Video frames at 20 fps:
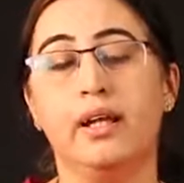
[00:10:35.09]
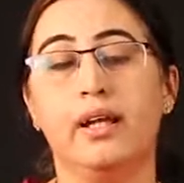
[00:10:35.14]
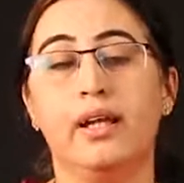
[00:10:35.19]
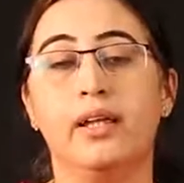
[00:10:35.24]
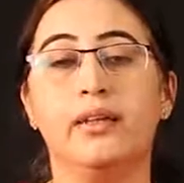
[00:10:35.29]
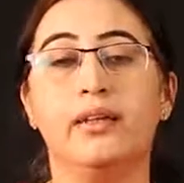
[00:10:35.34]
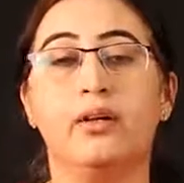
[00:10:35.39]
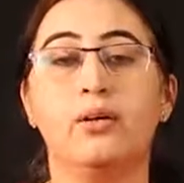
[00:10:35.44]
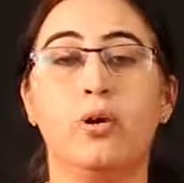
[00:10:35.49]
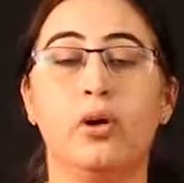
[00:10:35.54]

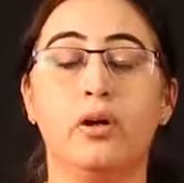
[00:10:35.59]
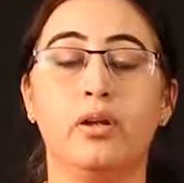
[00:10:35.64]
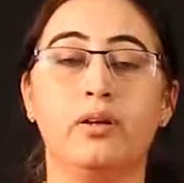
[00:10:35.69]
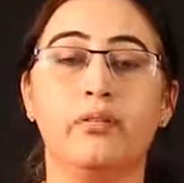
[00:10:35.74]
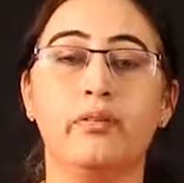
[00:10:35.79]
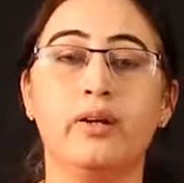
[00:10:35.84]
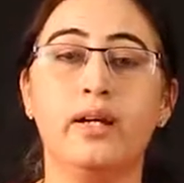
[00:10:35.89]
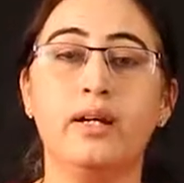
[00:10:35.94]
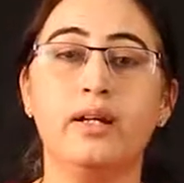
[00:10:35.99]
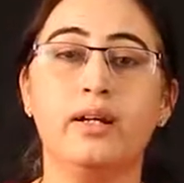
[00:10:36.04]
In the
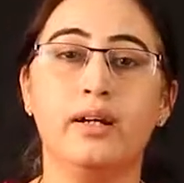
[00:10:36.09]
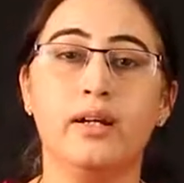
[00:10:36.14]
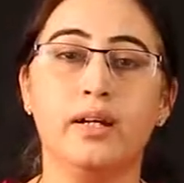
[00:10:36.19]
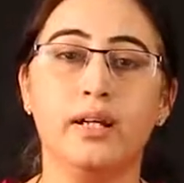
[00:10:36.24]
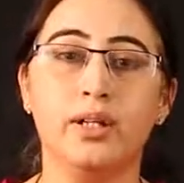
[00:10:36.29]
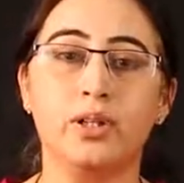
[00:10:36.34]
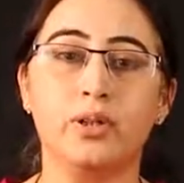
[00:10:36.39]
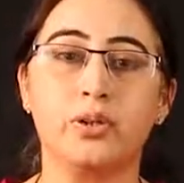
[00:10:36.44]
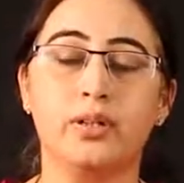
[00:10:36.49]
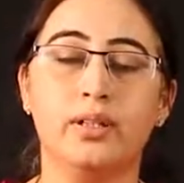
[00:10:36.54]
concurrent
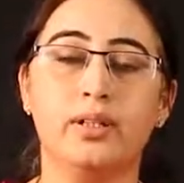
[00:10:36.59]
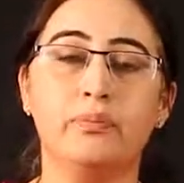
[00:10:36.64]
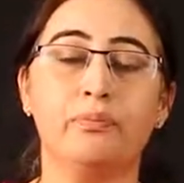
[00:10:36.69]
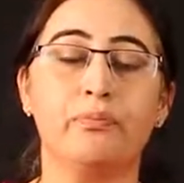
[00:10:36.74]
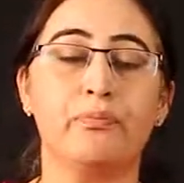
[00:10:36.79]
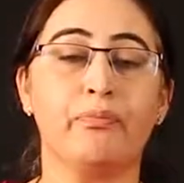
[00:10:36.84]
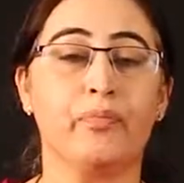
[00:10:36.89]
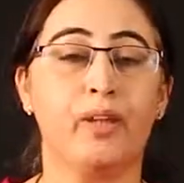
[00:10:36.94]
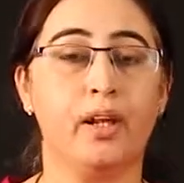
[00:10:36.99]
condition,